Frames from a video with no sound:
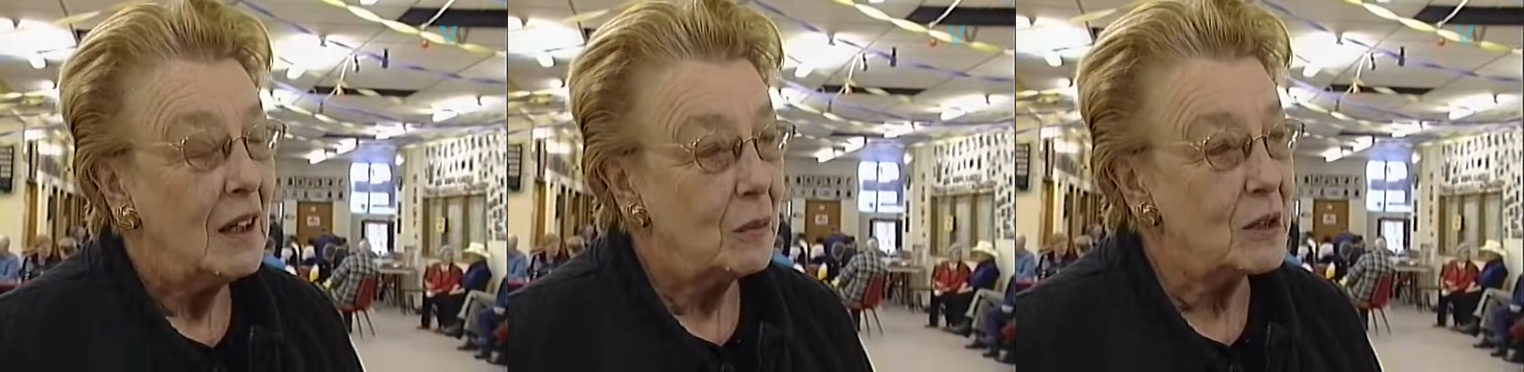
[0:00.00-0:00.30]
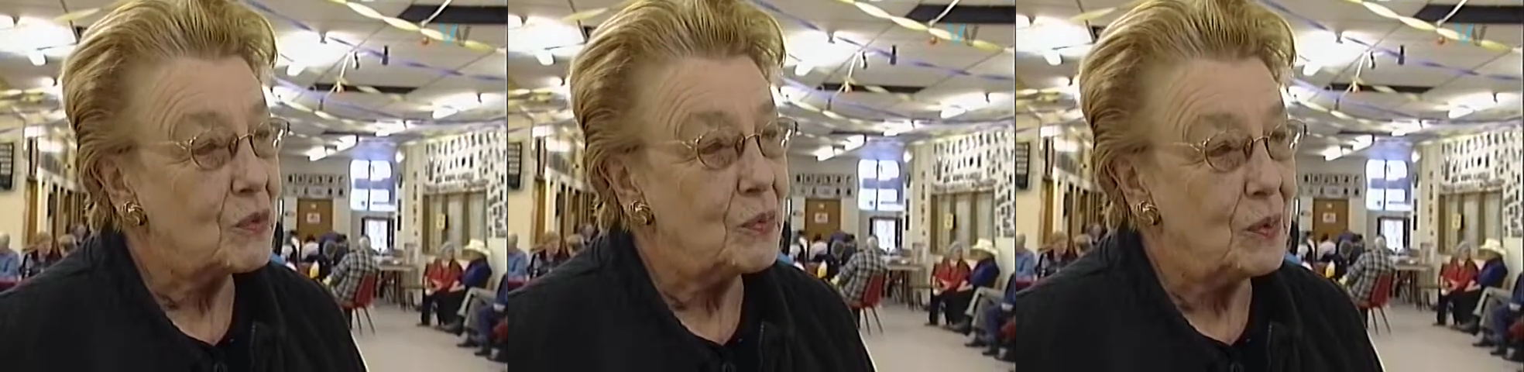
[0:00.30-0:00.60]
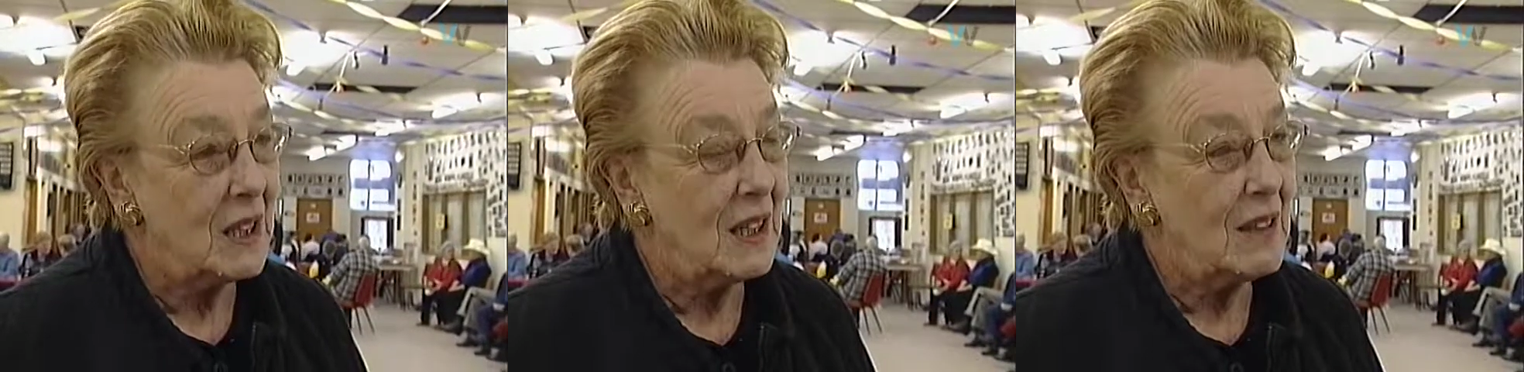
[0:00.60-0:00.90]
was
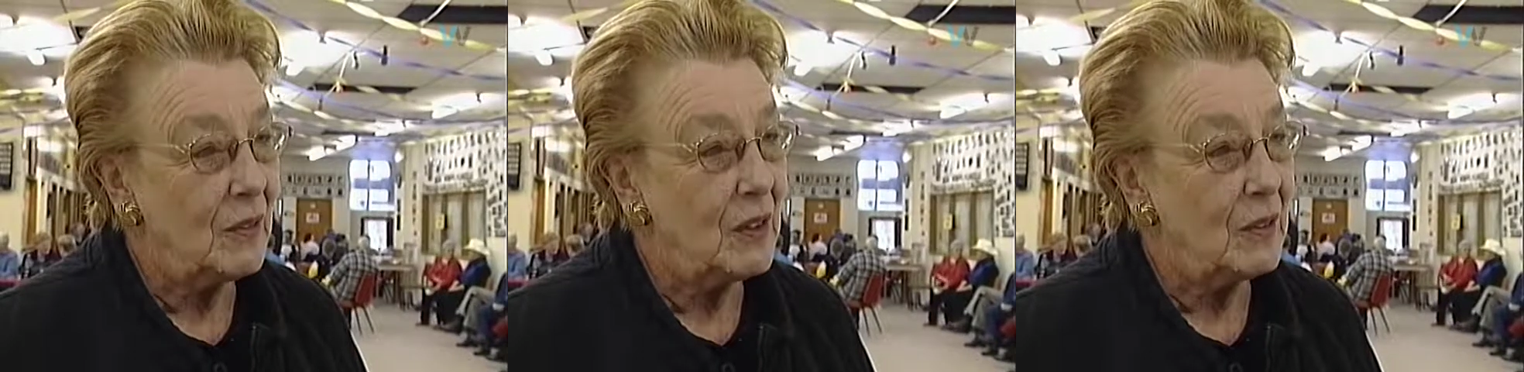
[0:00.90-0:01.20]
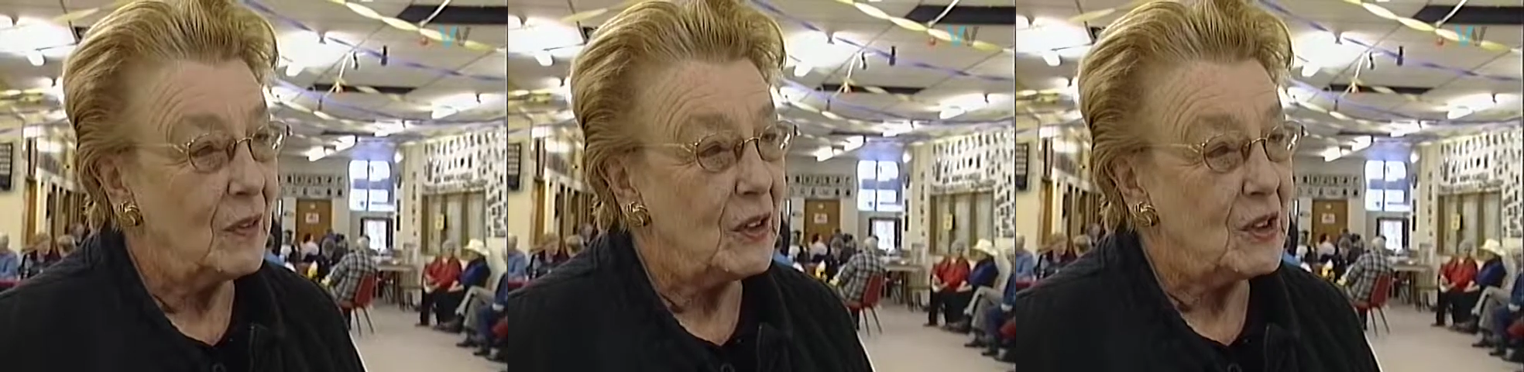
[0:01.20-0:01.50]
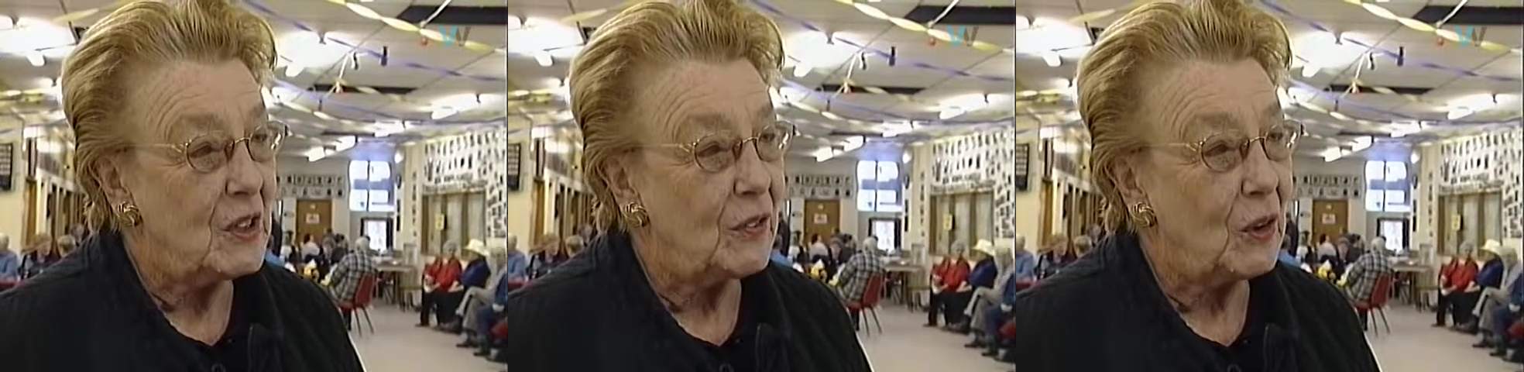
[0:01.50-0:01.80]
really very, very
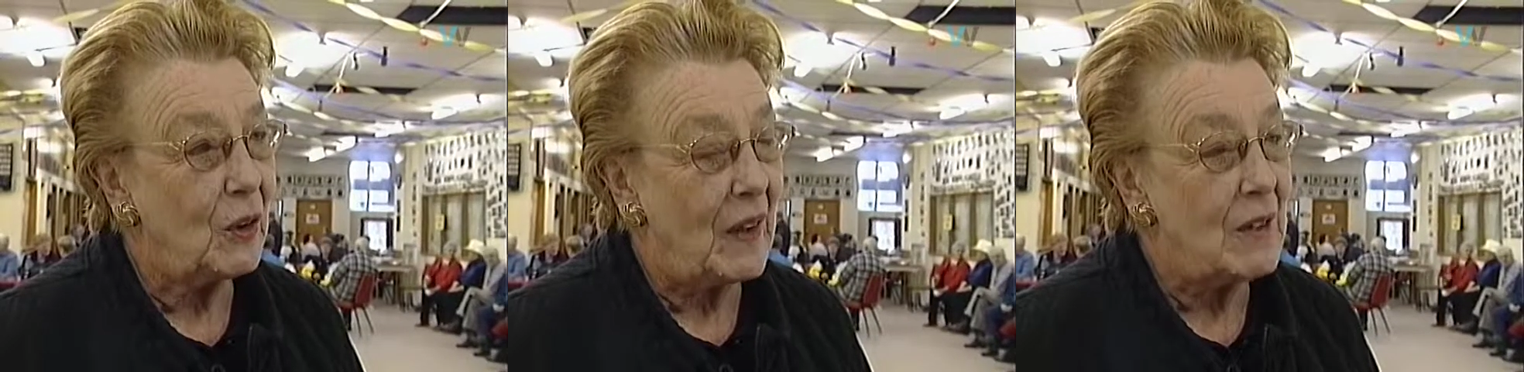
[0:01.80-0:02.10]
difficult.